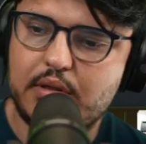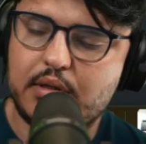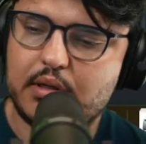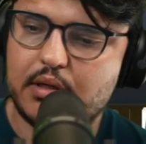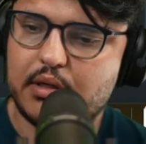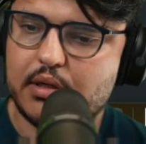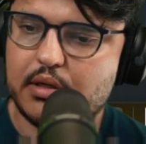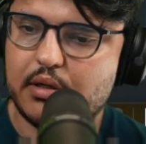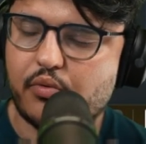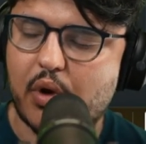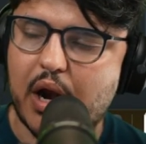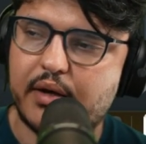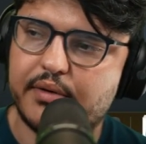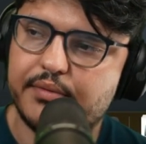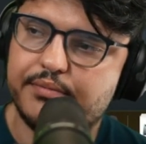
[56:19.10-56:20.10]

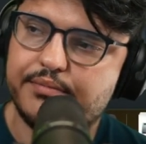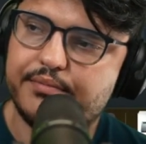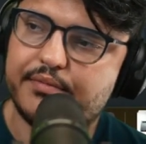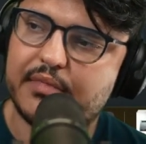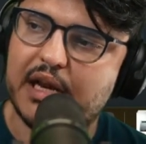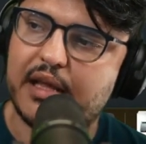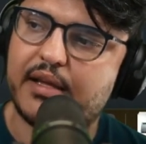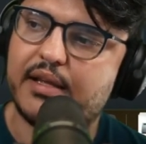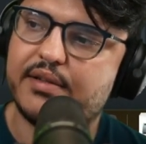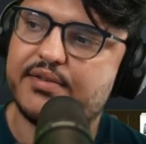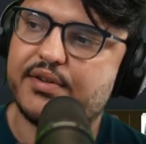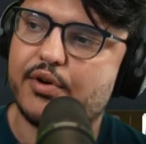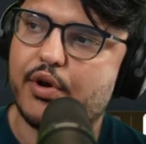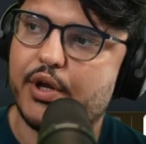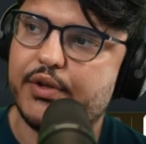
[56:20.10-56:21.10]
run. Like, it's
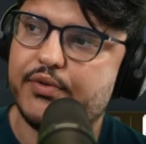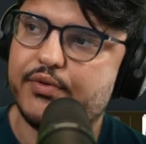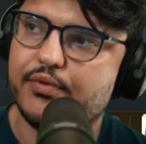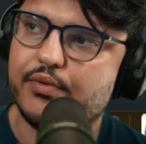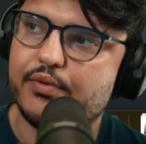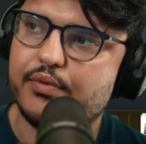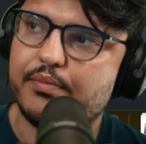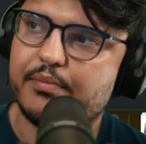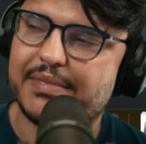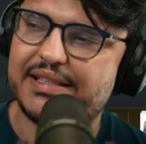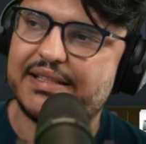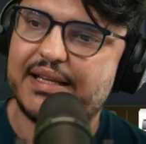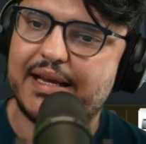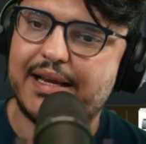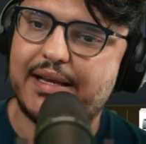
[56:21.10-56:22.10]
annoying to
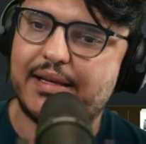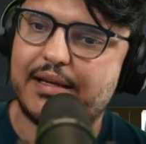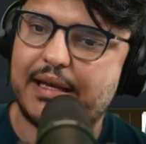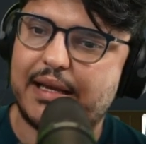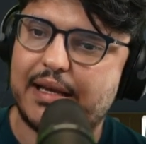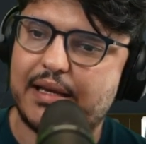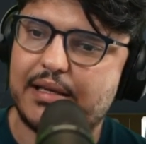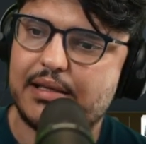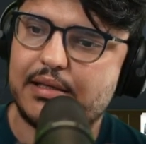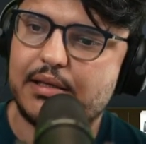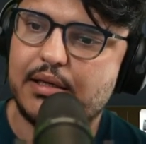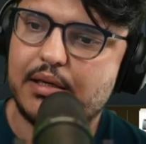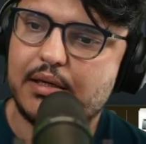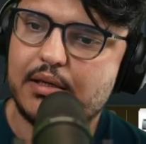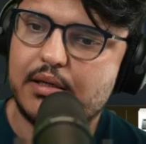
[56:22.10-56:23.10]
maintain a
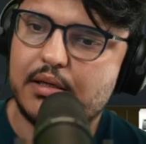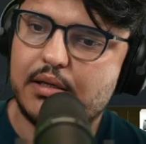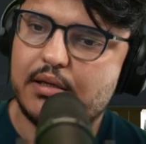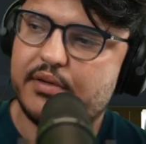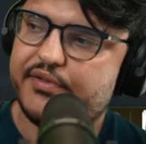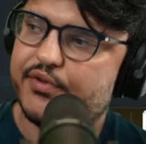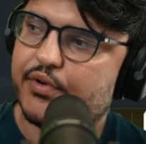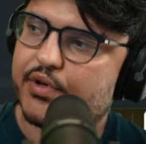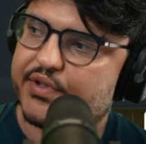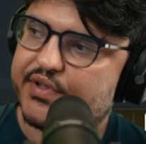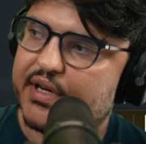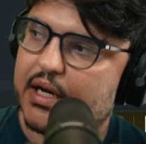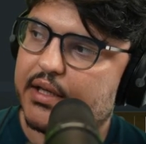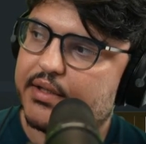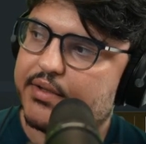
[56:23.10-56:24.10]
source
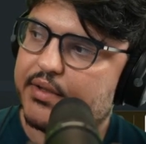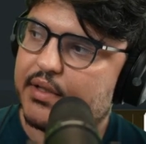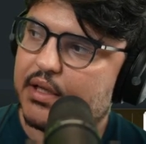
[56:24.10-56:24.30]
hat